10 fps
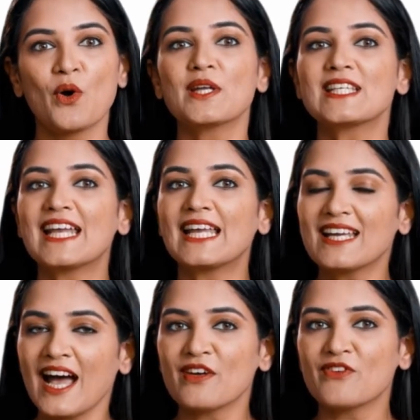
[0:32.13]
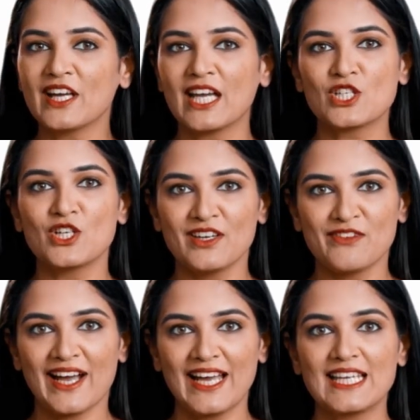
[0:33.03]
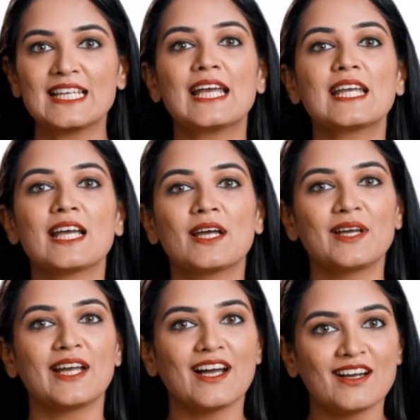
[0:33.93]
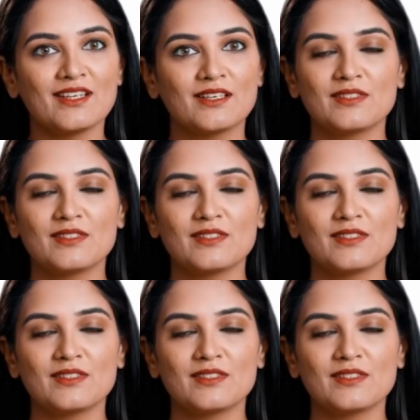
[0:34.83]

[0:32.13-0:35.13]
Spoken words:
or seek clarification if anything is unclear.